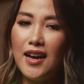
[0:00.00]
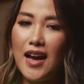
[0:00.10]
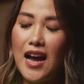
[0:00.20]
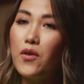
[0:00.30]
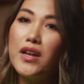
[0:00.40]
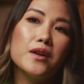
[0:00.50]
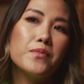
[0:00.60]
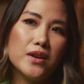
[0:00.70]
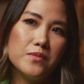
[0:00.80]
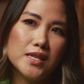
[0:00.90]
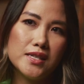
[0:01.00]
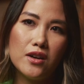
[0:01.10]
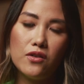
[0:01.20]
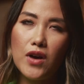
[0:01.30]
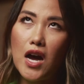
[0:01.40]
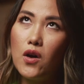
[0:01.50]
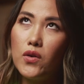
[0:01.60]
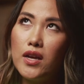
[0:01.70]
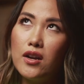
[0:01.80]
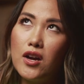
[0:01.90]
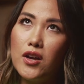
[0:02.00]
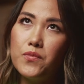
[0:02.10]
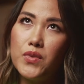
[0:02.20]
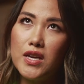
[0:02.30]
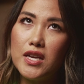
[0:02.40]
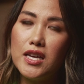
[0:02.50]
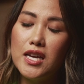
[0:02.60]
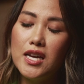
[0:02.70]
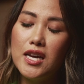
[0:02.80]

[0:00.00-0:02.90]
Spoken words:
How can I better myself? How can I be